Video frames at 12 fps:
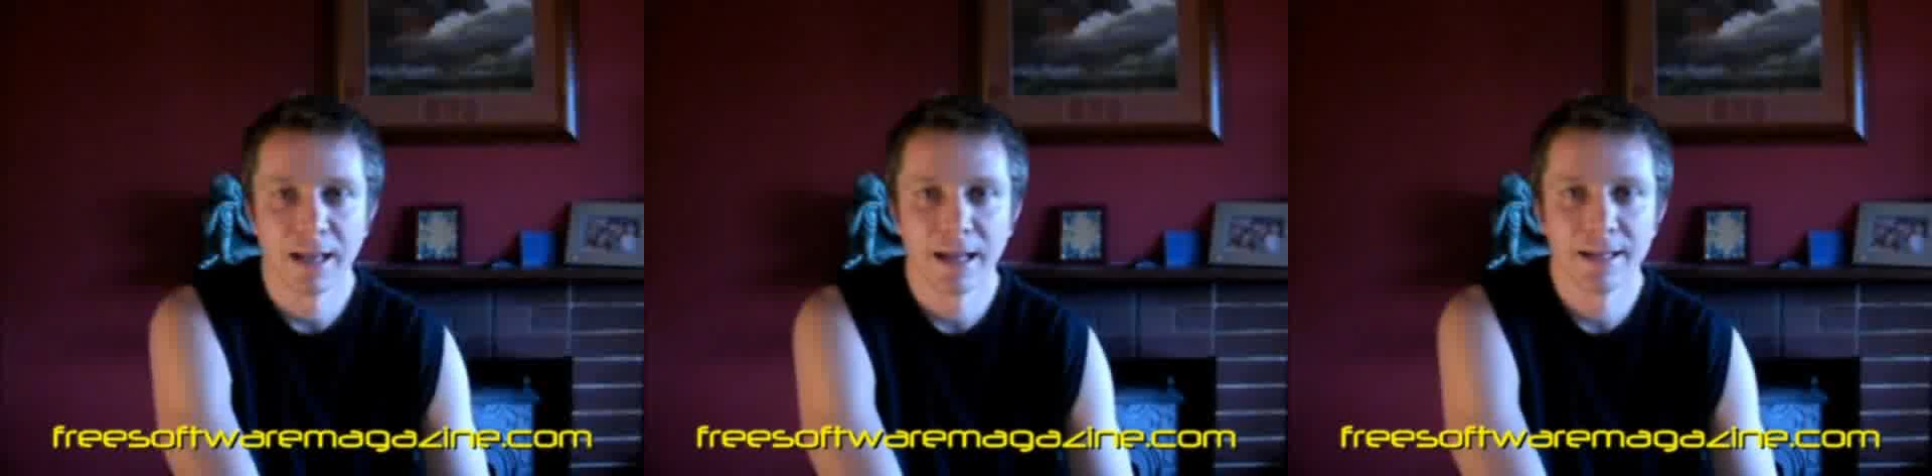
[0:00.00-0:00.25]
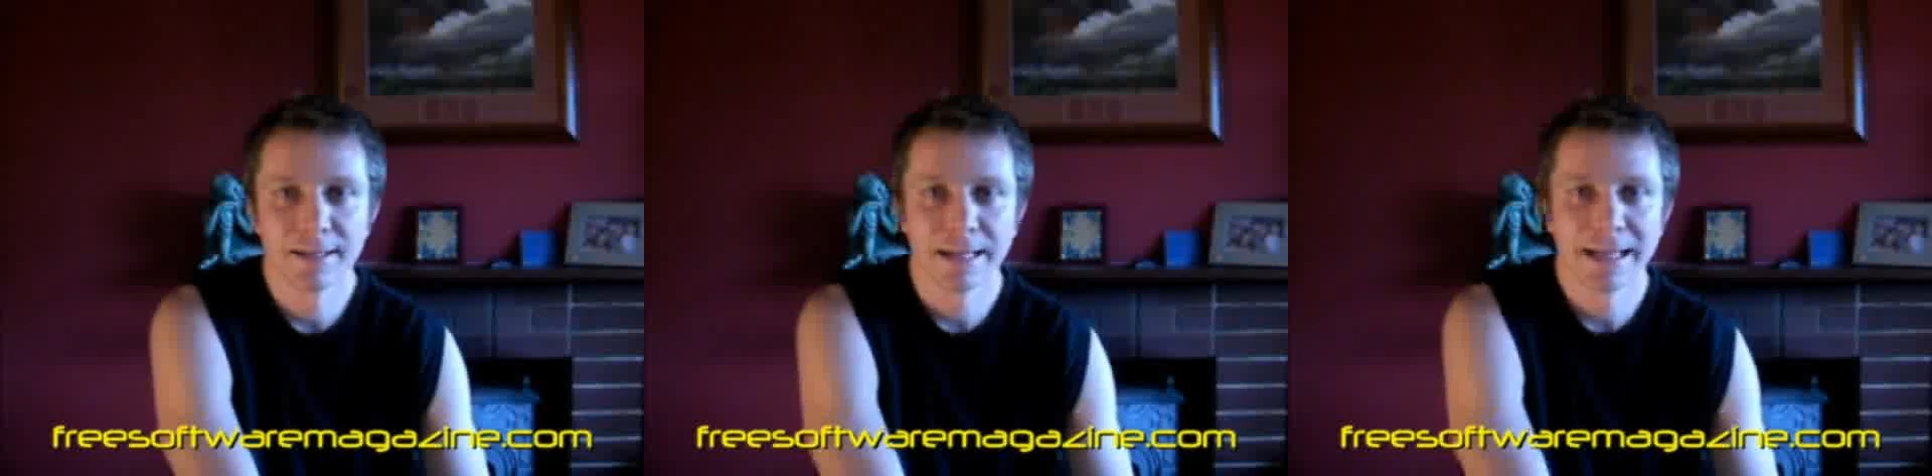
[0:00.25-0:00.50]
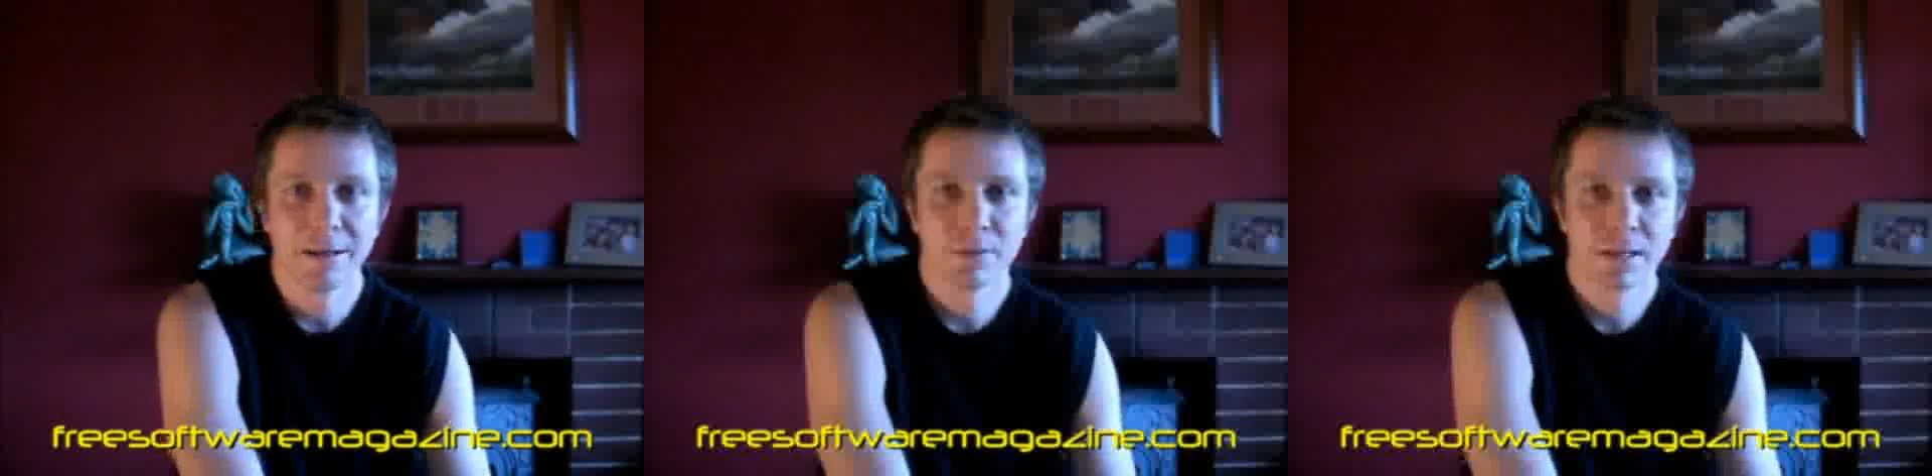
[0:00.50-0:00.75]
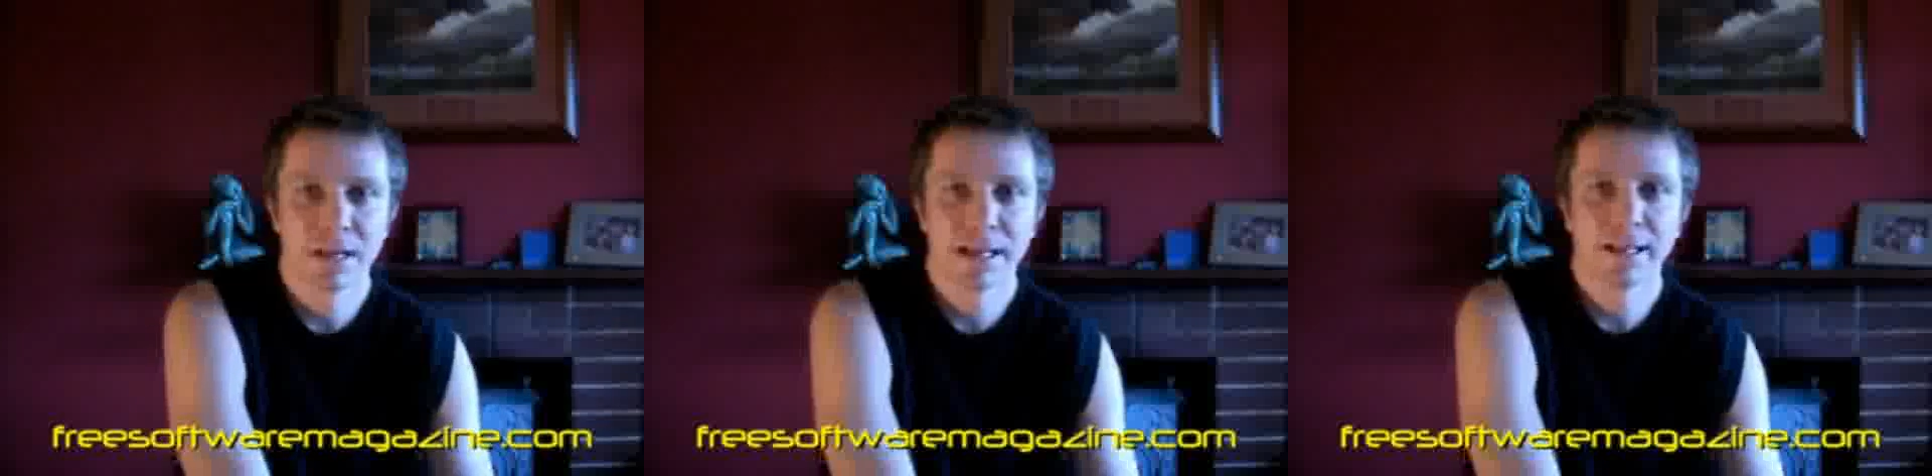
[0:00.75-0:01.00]
And he
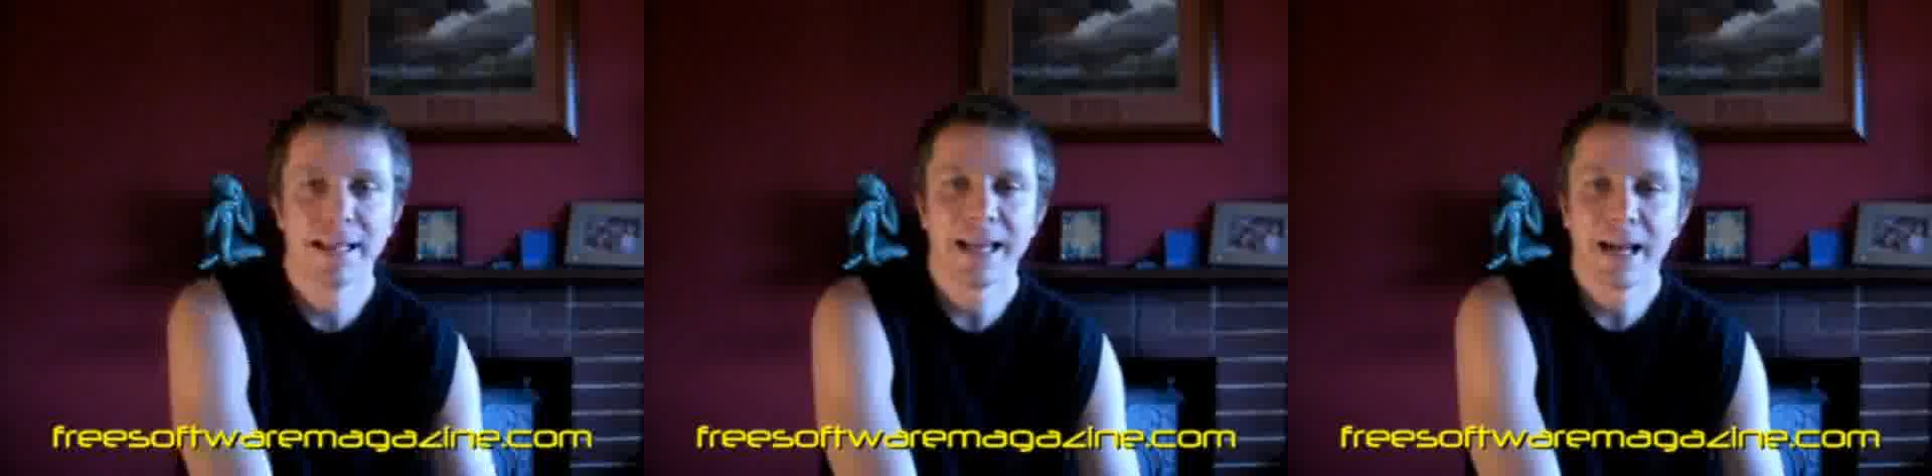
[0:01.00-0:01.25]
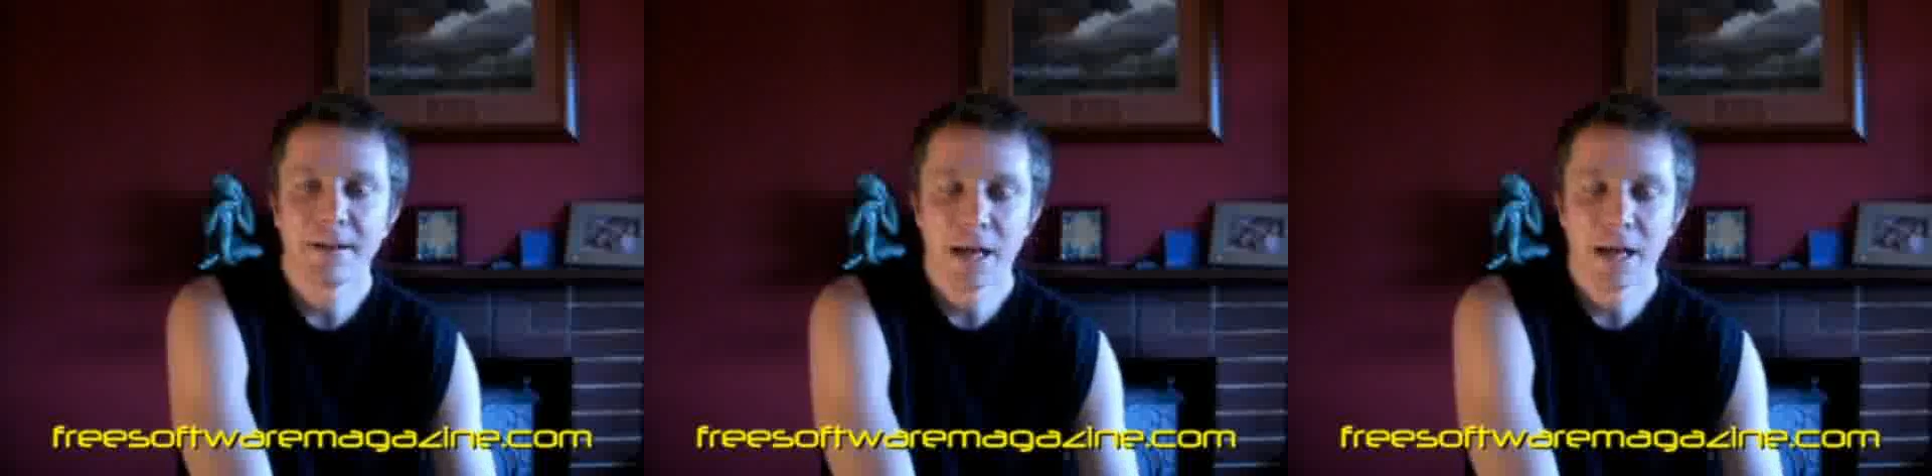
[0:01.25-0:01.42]
was like, yeah,